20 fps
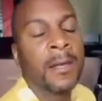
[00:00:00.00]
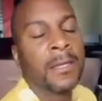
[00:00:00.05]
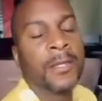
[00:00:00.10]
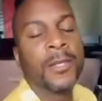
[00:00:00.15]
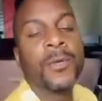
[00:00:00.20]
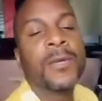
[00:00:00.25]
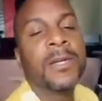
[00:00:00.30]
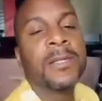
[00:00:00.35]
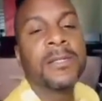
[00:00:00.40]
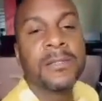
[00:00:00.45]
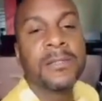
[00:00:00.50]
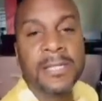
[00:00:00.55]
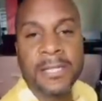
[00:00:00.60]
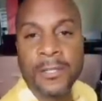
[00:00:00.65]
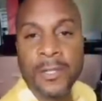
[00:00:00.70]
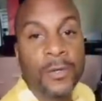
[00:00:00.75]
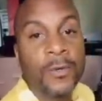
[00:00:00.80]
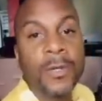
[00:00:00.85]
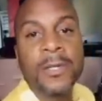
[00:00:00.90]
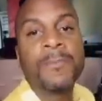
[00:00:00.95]
you could
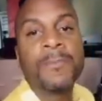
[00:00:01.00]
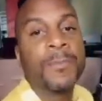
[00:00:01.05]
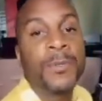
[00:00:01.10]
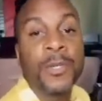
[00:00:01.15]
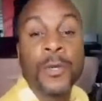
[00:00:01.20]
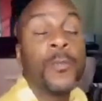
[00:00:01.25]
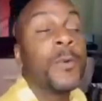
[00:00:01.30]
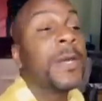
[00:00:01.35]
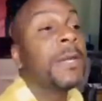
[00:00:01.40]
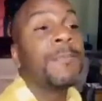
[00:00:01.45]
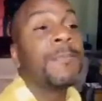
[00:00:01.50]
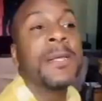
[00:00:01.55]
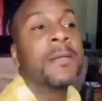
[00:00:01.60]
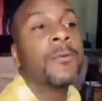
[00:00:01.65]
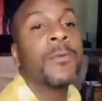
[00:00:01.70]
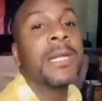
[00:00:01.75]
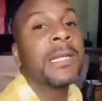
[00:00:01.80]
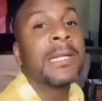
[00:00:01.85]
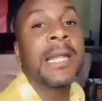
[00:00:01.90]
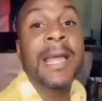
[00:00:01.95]
you could you we'd be
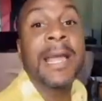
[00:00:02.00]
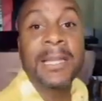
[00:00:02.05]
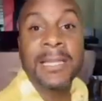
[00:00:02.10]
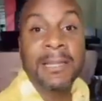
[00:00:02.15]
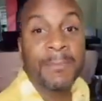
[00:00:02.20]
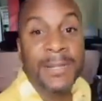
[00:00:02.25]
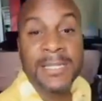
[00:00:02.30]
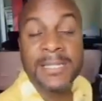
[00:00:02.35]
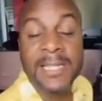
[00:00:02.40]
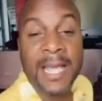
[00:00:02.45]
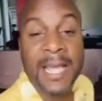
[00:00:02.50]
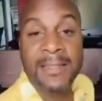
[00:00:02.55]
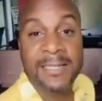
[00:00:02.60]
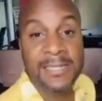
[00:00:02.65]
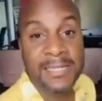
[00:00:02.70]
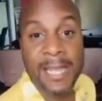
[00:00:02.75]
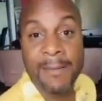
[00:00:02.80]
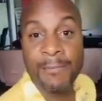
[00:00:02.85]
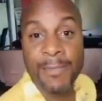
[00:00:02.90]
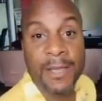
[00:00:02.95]
we'd likely be saying the
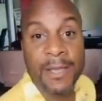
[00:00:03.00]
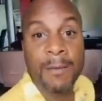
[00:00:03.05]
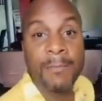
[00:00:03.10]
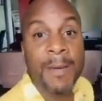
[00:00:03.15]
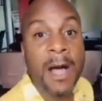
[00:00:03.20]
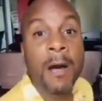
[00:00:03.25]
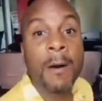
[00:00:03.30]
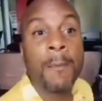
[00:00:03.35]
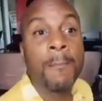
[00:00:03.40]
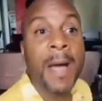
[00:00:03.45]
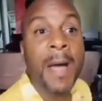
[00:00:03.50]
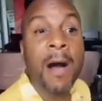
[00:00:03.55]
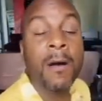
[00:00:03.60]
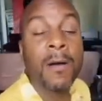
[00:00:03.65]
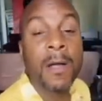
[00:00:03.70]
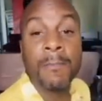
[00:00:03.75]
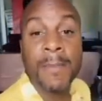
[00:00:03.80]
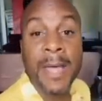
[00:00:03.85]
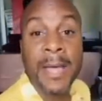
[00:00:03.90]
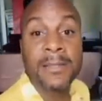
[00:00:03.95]
same thing about
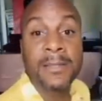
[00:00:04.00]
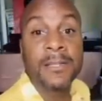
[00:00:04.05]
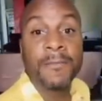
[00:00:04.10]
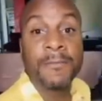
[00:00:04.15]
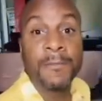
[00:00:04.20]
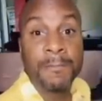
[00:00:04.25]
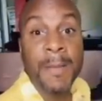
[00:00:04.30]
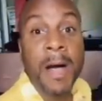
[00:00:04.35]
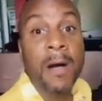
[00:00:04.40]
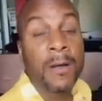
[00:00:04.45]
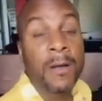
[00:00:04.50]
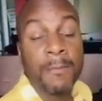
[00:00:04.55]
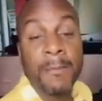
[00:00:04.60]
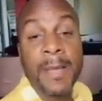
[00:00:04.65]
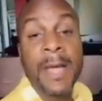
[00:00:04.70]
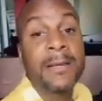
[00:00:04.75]
Malcolm X if Malcolm